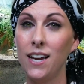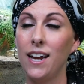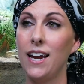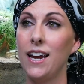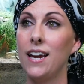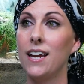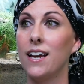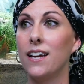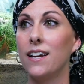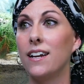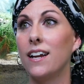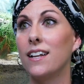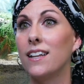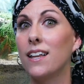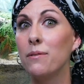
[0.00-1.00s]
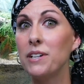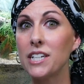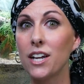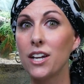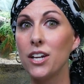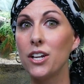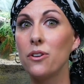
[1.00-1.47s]
And let me
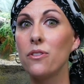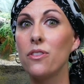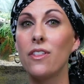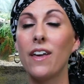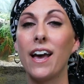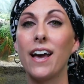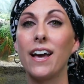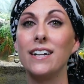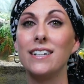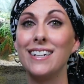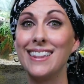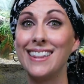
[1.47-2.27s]
tell you that